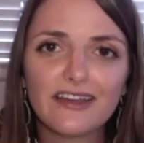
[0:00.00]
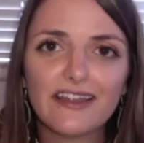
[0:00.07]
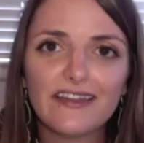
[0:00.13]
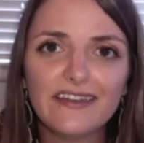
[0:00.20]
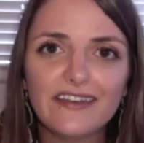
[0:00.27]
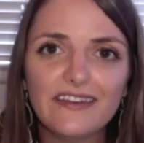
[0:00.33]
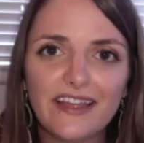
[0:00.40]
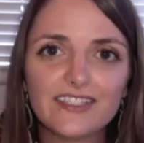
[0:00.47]

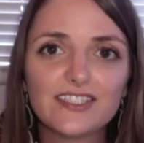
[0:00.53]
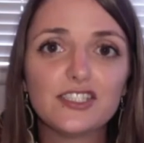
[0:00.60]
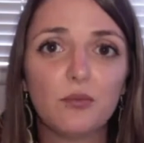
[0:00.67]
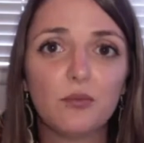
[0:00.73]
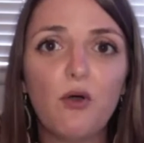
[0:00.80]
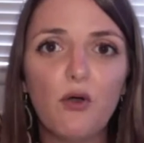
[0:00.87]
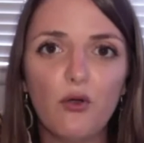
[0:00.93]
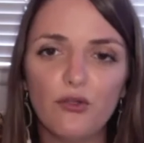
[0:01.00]
And that's the
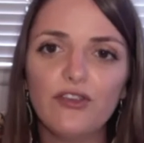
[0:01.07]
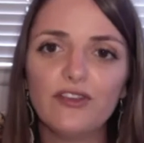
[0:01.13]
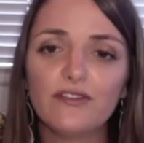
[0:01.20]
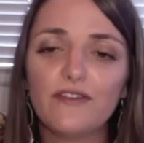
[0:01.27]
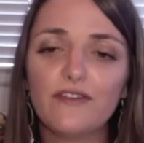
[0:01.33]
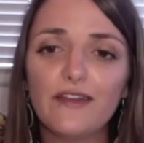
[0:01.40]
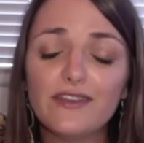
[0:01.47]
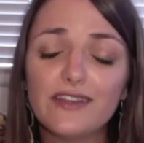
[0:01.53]
point
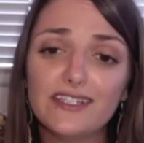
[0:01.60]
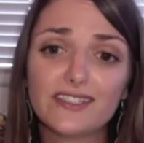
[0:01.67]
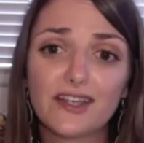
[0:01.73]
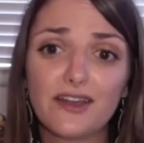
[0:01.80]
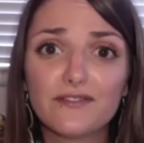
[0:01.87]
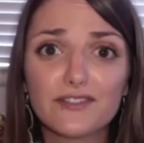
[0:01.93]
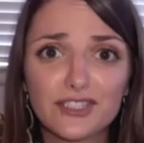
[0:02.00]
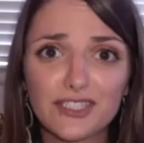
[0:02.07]
of having these
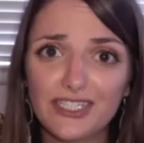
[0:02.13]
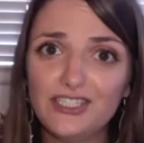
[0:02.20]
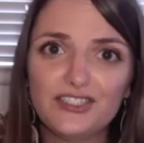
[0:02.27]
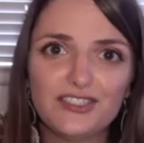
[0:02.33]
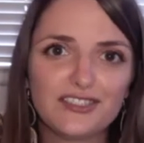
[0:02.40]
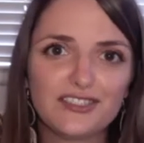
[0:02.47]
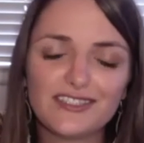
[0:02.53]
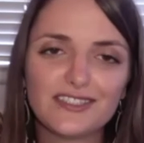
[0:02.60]

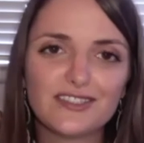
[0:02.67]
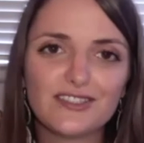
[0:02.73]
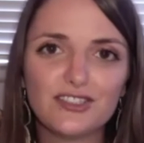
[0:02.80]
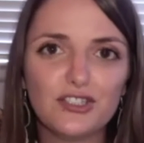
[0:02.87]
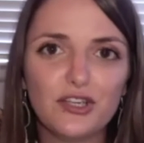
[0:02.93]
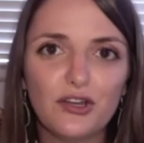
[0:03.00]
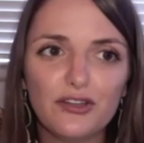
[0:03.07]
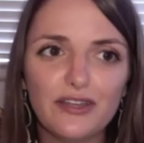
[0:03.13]
conversations, is to
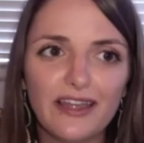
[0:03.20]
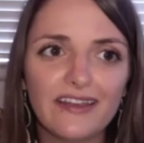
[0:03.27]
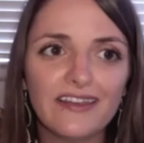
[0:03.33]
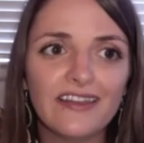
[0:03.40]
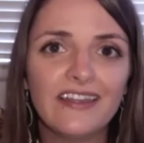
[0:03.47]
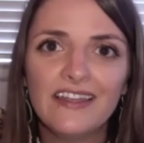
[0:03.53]
show that,